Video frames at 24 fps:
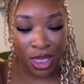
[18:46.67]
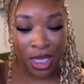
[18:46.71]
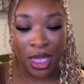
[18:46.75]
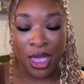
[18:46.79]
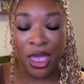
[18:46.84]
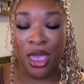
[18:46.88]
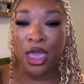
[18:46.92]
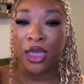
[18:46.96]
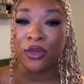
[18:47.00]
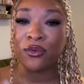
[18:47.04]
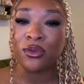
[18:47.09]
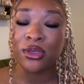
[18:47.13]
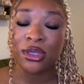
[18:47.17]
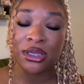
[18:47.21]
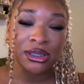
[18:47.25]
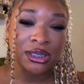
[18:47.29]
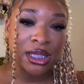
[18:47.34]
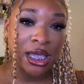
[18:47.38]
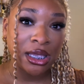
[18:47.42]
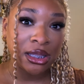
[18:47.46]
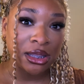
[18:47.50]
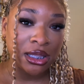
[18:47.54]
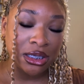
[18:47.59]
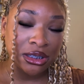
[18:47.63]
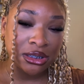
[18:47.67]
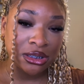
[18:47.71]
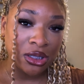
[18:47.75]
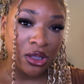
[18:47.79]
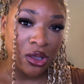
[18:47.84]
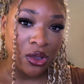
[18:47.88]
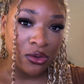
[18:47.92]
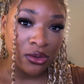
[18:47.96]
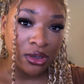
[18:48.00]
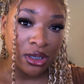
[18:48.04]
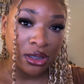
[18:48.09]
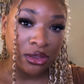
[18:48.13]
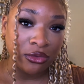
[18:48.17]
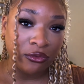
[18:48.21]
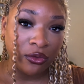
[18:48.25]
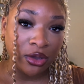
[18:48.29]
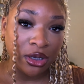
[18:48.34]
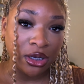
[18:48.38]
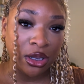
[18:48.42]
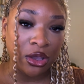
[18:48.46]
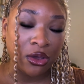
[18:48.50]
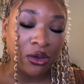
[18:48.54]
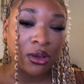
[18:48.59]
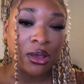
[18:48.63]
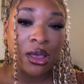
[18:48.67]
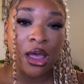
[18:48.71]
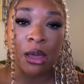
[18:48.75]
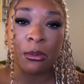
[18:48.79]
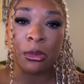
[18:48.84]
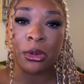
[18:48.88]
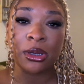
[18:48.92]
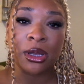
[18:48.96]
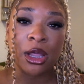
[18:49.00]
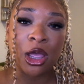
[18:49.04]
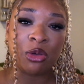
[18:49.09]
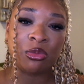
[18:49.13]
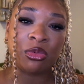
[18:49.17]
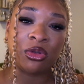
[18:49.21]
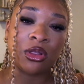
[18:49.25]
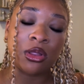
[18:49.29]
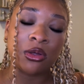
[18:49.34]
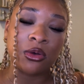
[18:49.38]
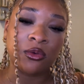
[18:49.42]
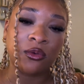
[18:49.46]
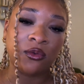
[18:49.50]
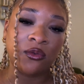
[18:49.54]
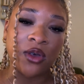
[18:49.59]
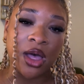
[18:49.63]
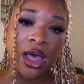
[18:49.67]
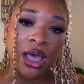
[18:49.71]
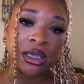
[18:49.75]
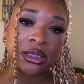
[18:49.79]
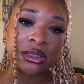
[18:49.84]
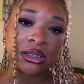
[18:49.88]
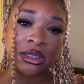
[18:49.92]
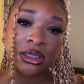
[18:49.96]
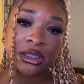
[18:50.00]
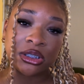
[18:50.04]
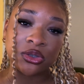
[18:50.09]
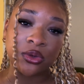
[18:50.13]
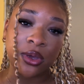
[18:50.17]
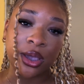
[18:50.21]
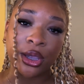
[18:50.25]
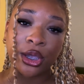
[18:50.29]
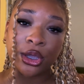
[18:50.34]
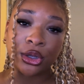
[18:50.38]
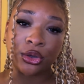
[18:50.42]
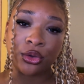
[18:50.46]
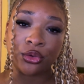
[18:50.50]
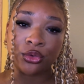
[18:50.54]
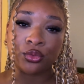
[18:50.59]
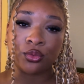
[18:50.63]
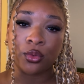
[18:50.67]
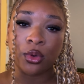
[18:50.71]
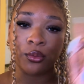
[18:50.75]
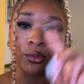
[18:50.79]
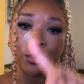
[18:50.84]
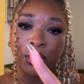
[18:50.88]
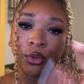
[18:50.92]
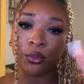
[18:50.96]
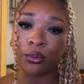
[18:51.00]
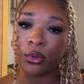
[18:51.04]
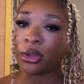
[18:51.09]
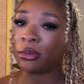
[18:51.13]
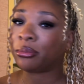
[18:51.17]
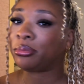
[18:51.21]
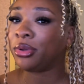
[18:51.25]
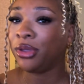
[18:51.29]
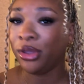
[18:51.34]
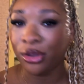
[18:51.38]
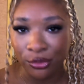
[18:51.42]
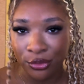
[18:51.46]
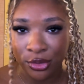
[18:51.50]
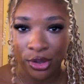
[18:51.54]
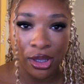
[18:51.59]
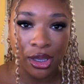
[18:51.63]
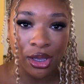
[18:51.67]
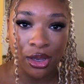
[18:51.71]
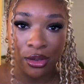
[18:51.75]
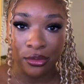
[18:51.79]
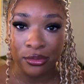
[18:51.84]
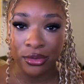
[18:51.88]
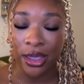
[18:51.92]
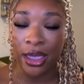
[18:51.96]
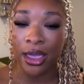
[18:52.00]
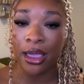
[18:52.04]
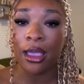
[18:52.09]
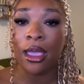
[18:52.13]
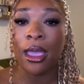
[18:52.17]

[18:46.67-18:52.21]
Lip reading: If you stayed this long in the video, comment down below Foxy so I can know you a real one, period, okay?